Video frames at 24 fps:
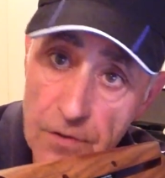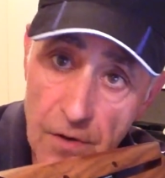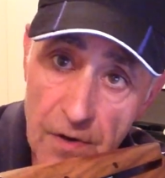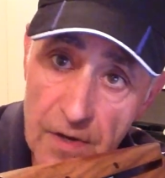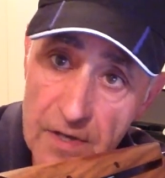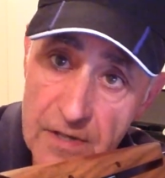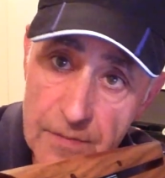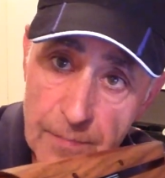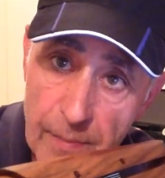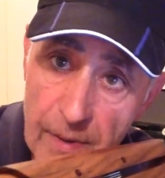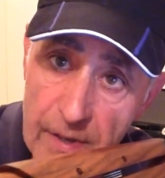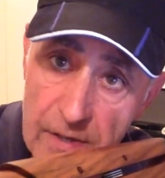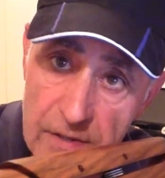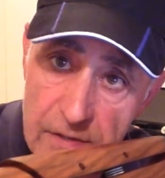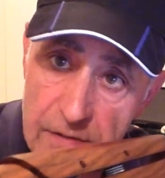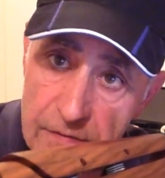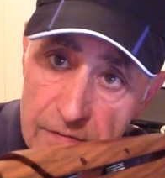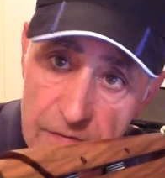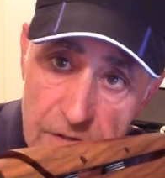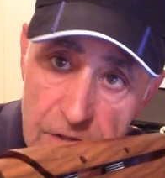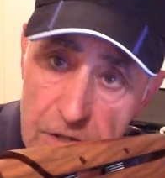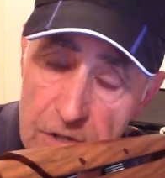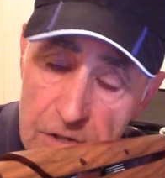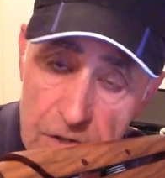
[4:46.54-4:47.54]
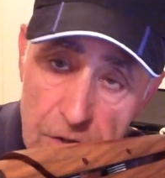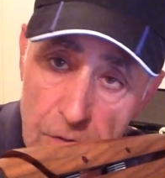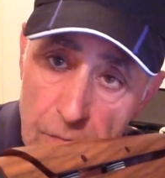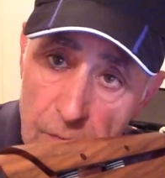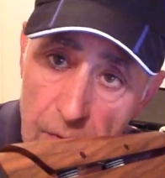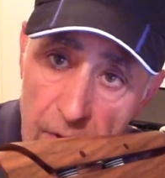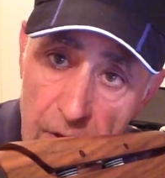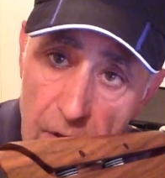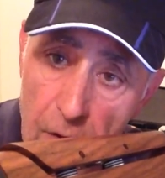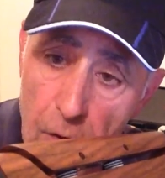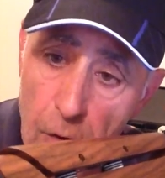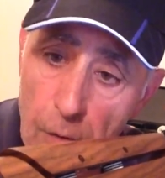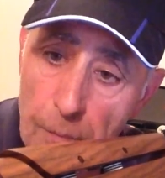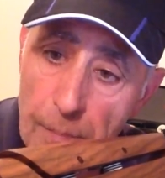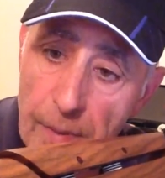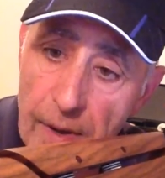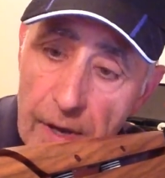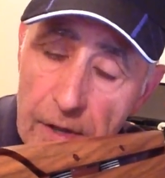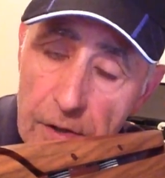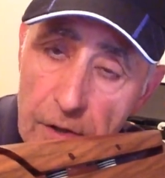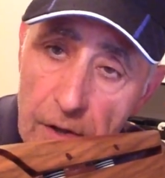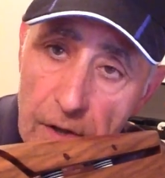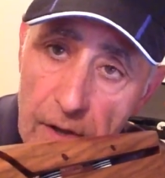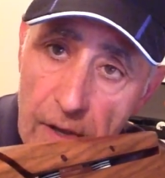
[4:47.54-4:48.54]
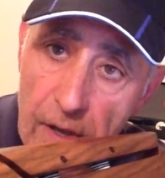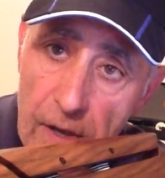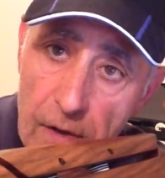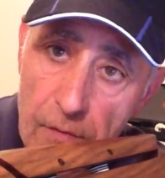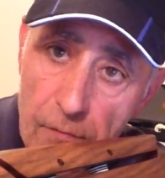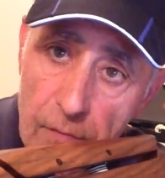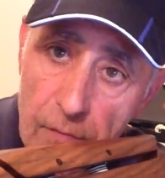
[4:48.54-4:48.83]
not expensive, it's just a recoil pad. You can get